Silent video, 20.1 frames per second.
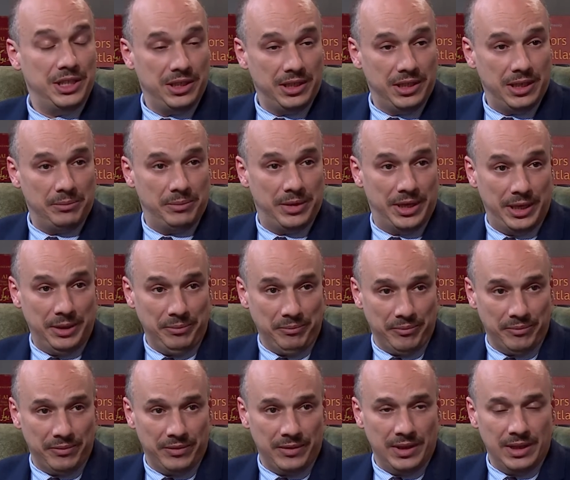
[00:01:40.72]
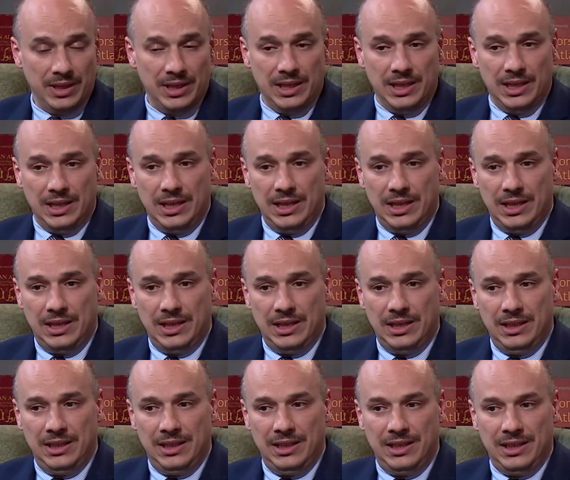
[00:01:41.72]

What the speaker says: company. And